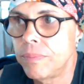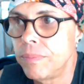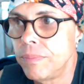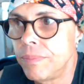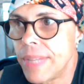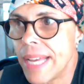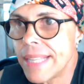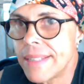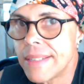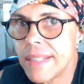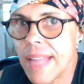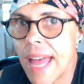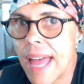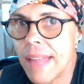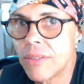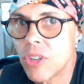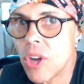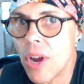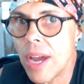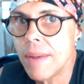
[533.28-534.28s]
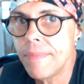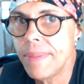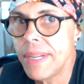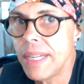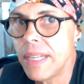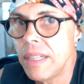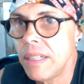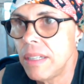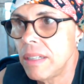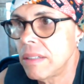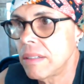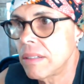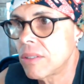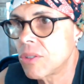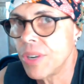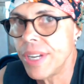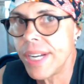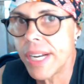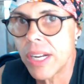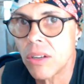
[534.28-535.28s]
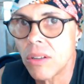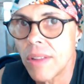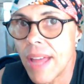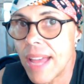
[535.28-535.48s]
That's not trying to be critical.